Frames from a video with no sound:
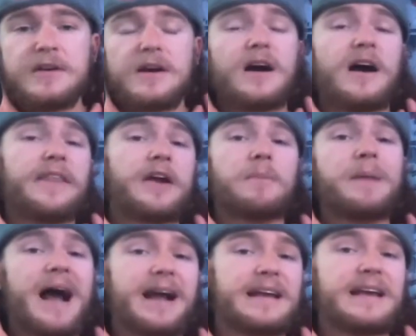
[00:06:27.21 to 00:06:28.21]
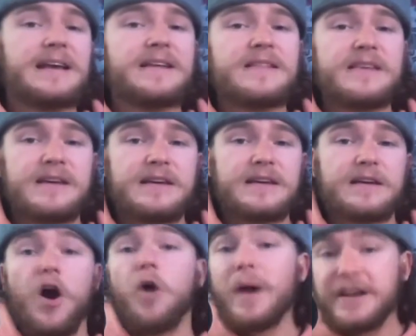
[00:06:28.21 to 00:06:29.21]
Uh, they are back in the
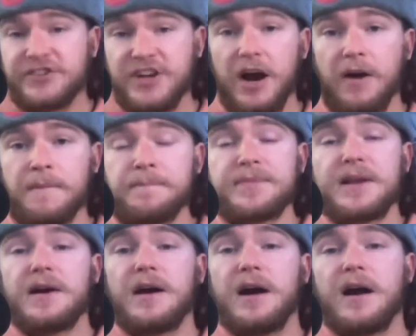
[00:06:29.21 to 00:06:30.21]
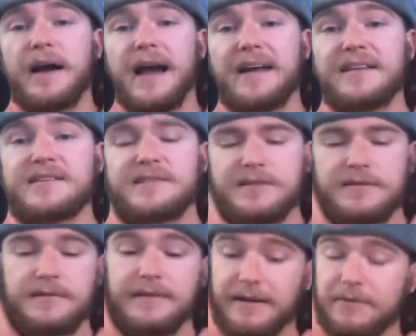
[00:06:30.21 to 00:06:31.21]
OHL uh, as
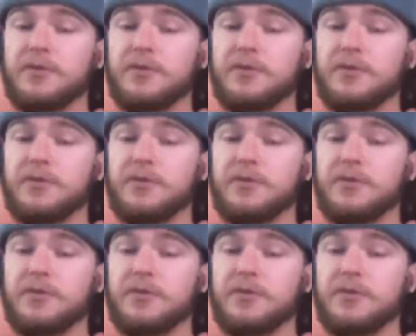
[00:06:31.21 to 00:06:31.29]
uh,